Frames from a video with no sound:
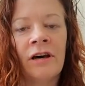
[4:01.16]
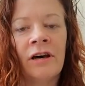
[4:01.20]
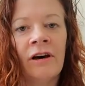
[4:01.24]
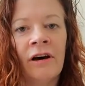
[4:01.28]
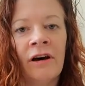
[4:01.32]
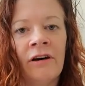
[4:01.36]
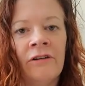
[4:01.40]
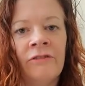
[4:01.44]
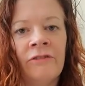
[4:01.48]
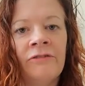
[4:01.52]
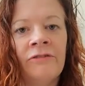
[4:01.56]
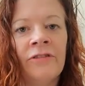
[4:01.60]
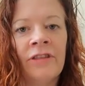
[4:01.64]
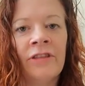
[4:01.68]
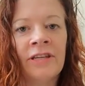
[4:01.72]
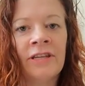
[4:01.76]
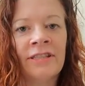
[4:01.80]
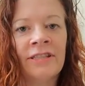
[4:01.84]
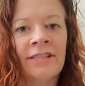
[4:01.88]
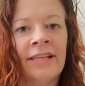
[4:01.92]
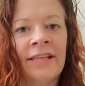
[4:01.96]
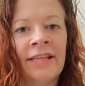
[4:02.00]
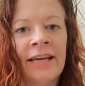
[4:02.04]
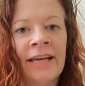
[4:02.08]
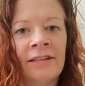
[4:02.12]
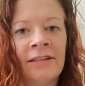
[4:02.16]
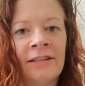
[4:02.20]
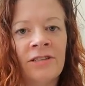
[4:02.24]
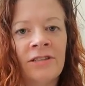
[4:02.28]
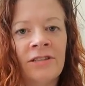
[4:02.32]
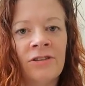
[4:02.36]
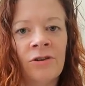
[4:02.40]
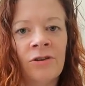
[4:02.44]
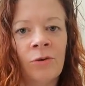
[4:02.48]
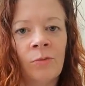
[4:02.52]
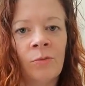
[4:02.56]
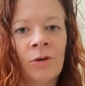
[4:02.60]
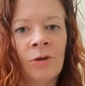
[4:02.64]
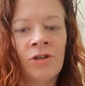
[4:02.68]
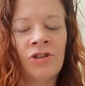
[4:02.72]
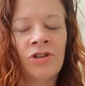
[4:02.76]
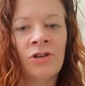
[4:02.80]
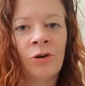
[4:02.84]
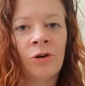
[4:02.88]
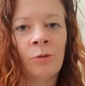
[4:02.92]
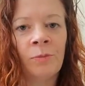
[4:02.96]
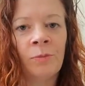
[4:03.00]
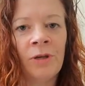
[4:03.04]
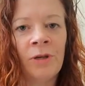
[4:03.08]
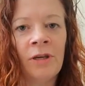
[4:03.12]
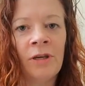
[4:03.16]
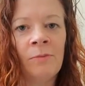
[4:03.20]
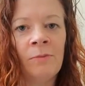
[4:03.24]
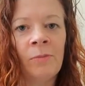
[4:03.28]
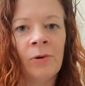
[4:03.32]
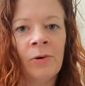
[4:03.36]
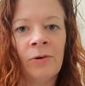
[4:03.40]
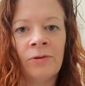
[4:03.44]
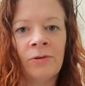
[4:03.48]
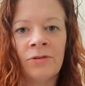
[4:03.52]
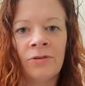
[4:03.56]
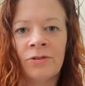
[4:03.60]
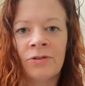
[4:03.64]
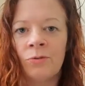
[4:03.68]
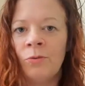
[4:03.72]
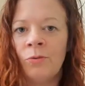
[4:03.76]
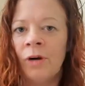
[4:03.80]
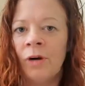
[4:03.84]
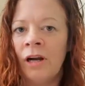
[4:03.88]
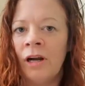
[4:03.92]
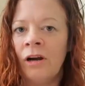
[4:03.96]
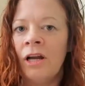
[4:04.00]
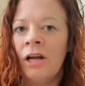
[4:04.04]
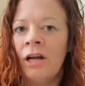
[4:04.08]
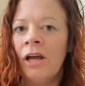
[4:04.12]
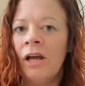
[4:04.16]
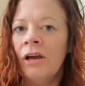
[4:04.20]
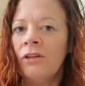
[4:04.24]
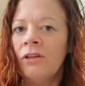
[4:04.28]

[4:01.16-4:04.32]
of this land's original peoples, where